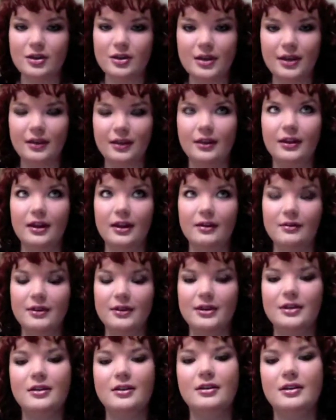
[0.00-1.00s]
I love
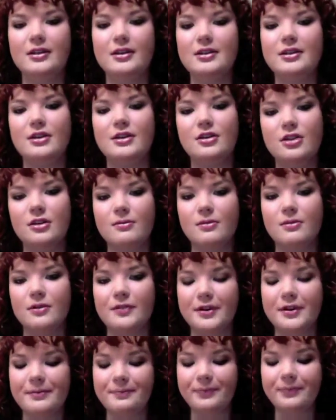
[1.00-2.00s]
it. Such a good
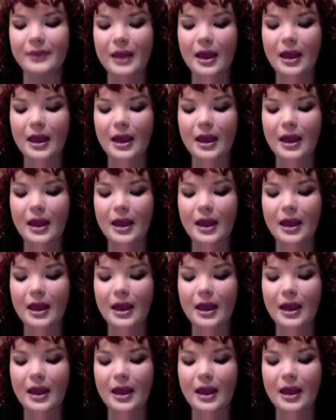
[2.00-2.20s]
movie.